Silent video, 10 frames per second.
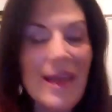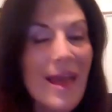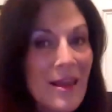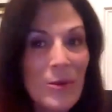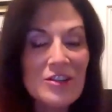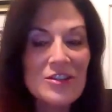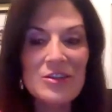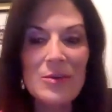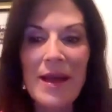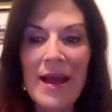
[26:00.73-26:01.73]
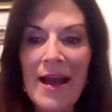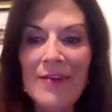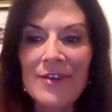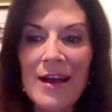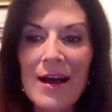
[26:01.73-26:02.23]
any questions you
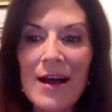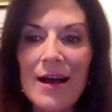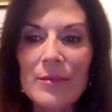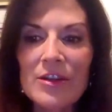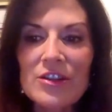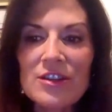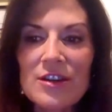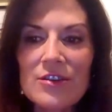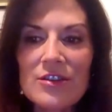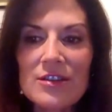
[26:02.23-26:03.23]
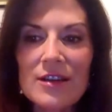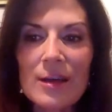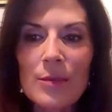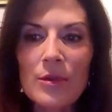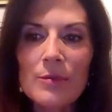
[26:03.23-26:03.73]
have. I'm gonna share just a
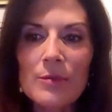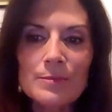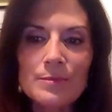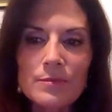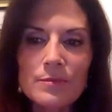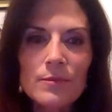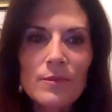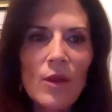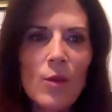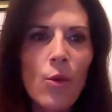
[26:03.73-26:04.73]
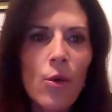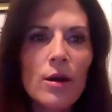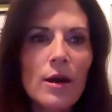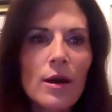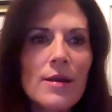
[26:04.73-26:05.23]
couple
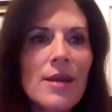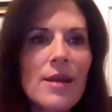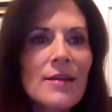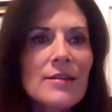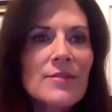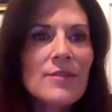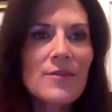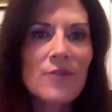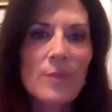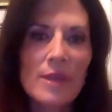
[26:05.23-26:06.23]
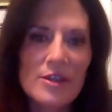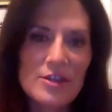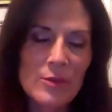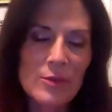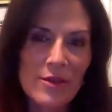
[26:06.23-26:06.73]
more nuggets of
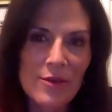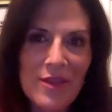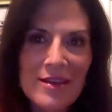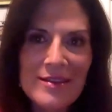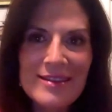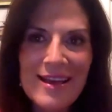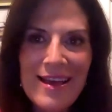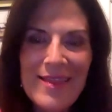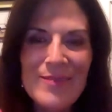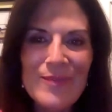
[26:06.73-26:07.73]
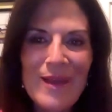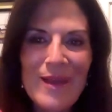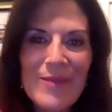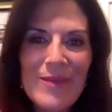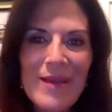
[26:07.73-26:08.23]
information with you, things that
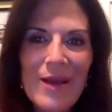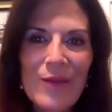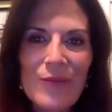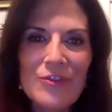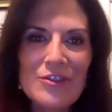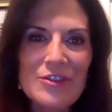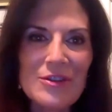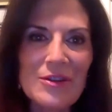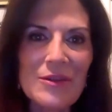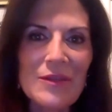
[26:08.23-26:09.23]
might be helpful to you